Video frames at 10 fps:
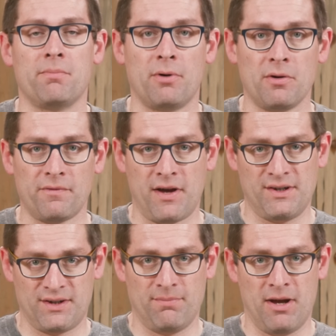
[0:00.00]
bolt
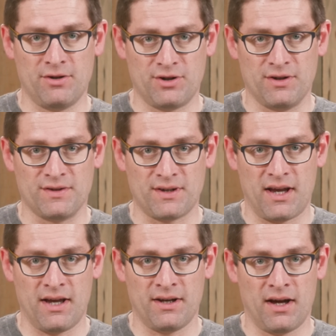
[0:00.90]
face dimensions,
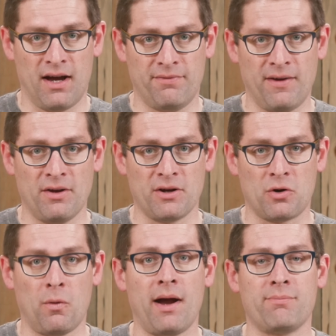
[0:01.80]
and I found
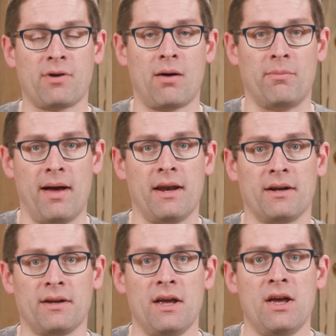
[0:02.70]
it quite
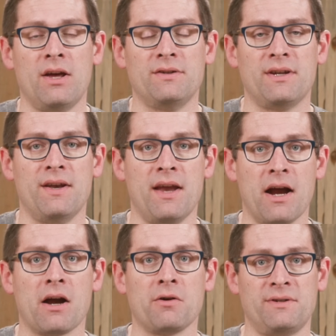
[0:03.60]
problematic to
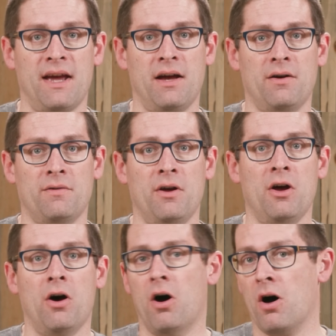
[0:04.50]
narrow down
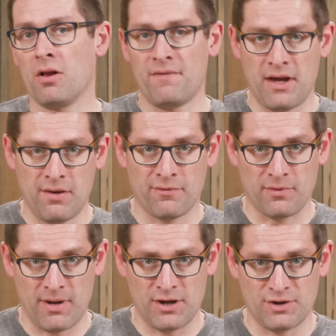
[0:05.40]
all of the
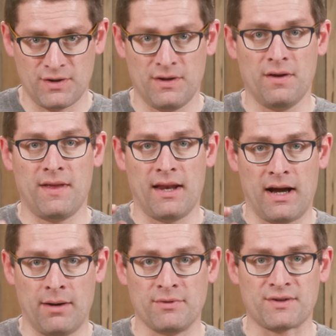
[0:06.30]
information that
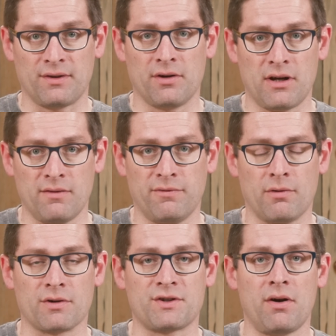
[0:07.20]
I was looking
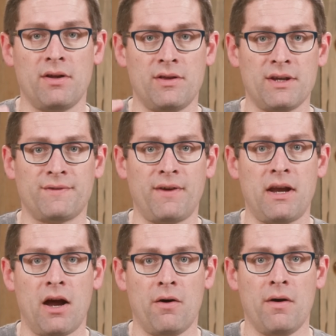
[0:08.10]
for. So in this
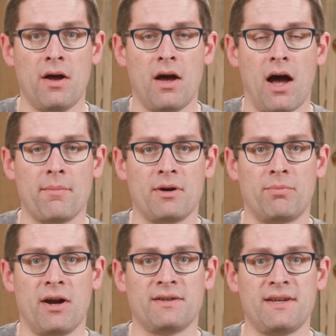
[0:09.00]
video, I'm going to
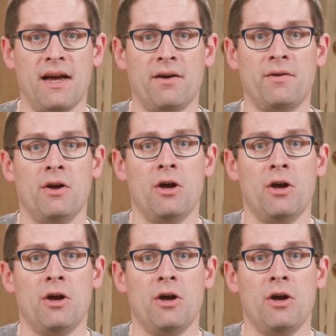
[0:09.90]
break down